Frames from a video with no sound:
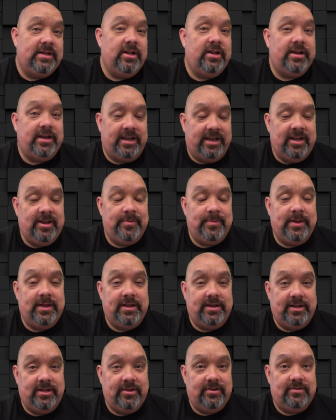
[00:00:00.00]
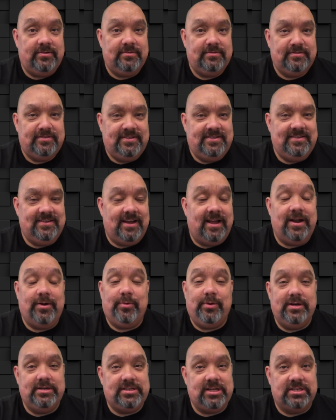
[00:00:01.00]
any minute now. I don't want
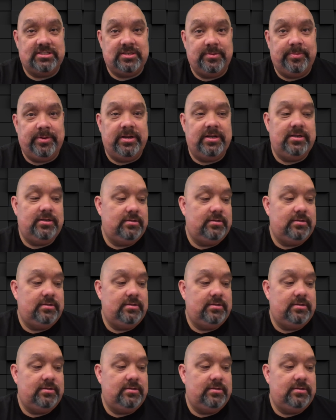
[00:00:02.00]
to touch the button.